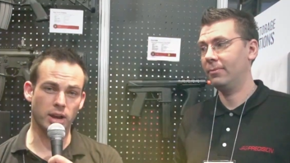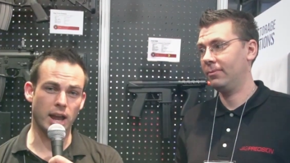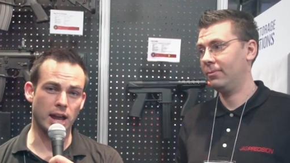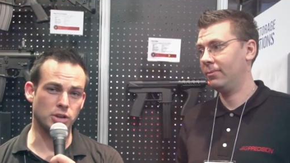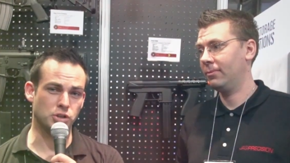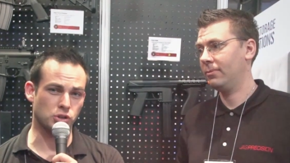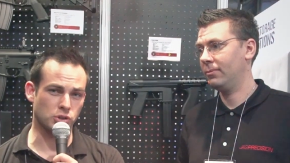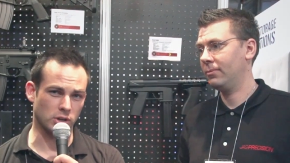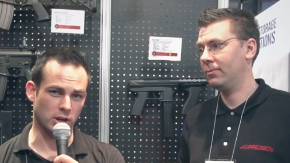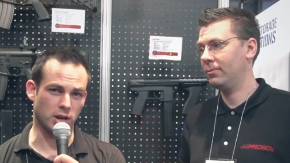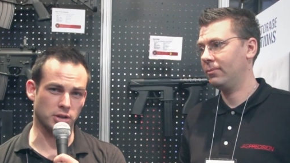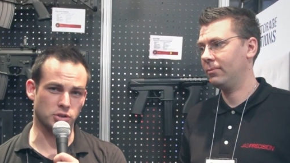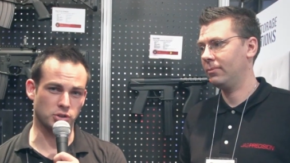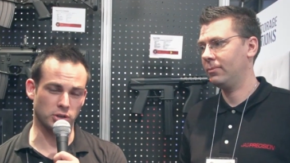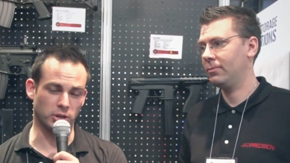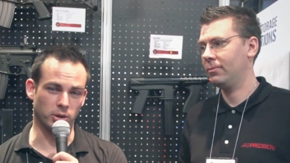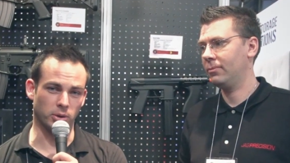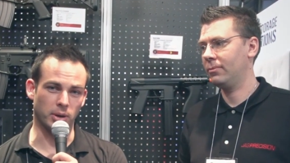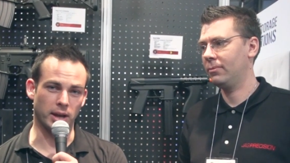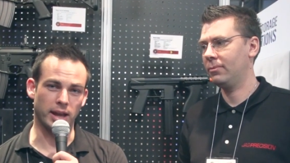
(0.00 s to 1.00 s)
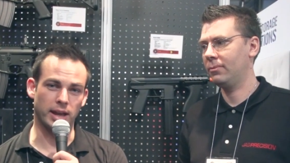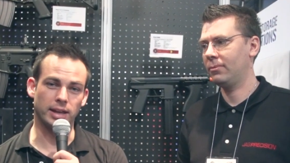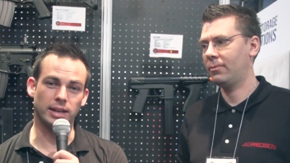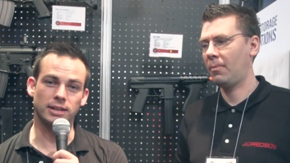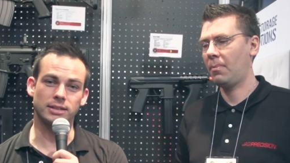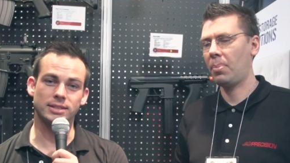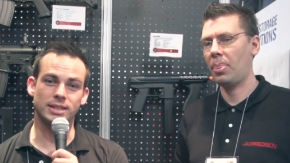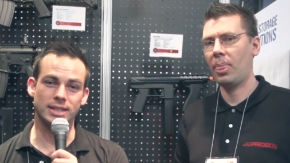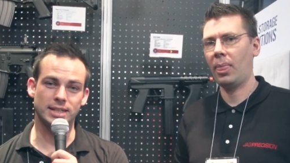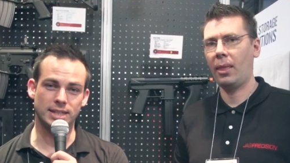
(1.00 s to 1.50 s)
Speaker 1: at SHOT Show,
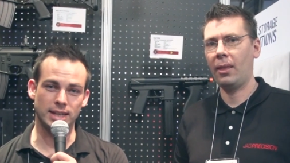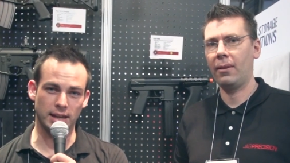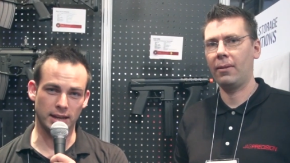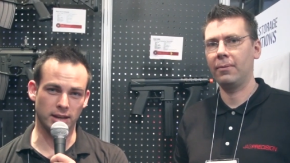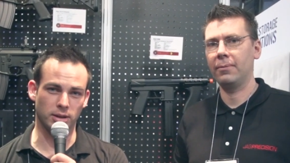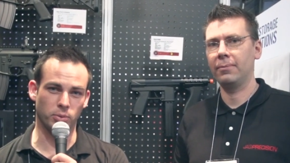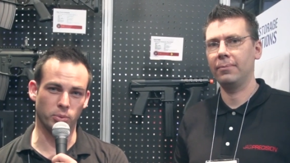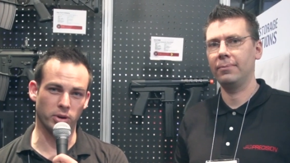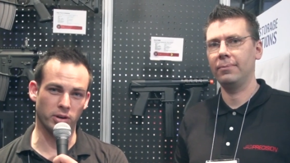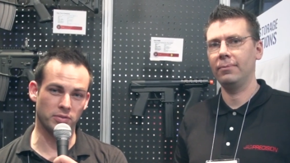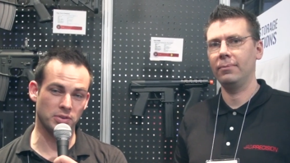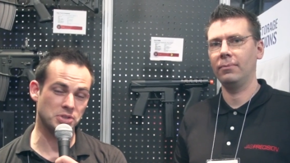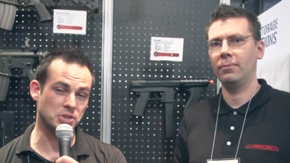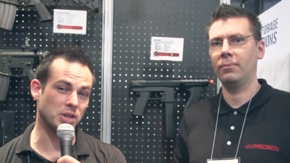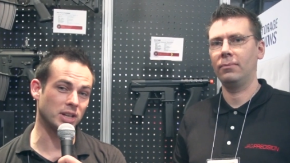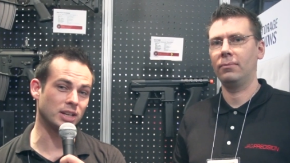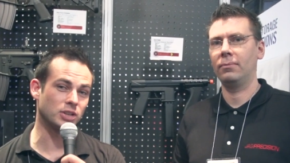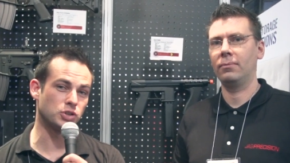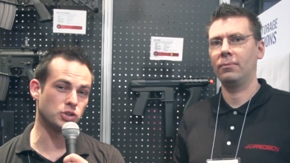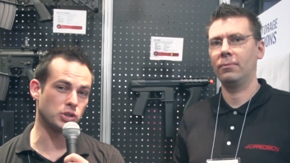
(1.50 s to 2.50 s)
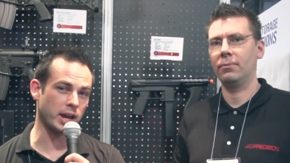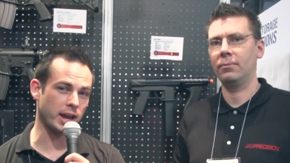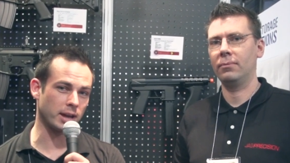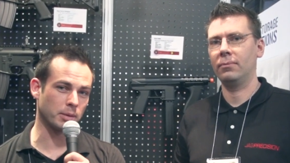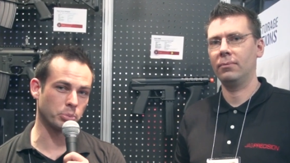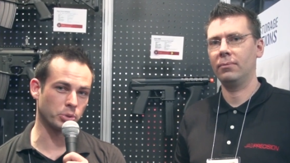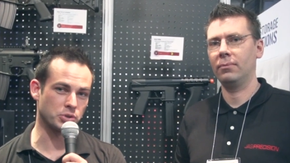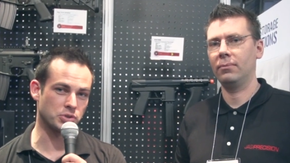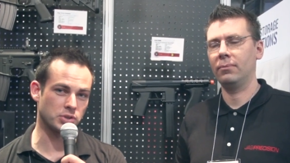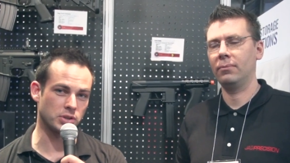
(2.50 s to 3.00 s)
and today we're visiting
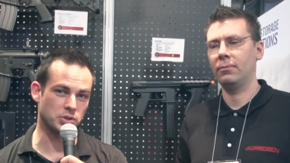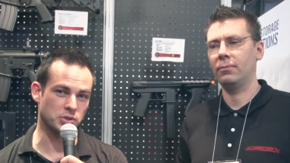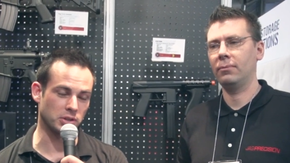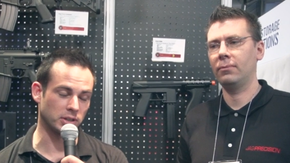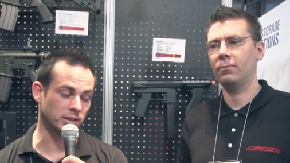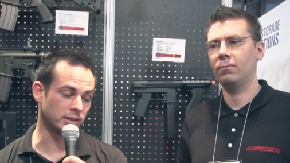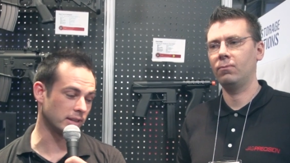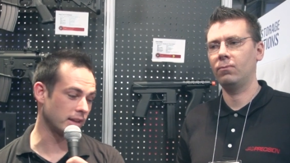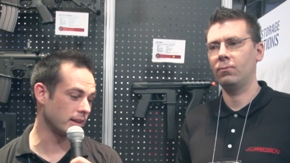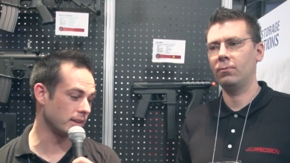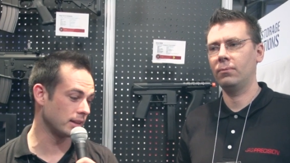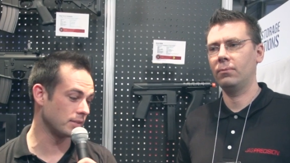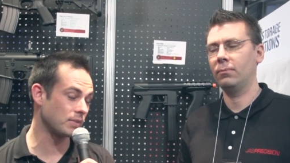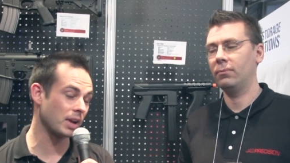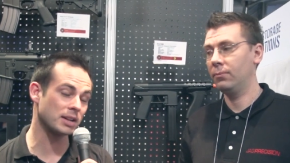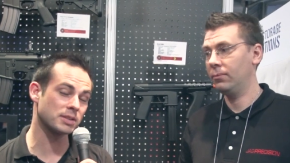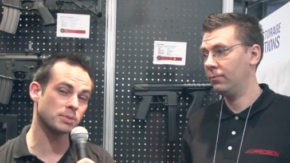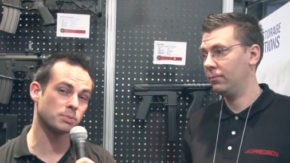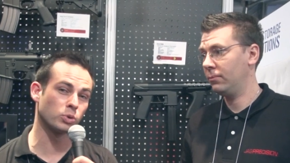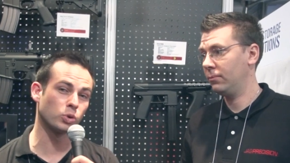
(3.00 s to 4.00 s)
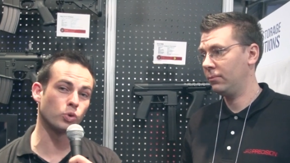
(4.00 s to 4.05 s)
Jag Precision. They've got some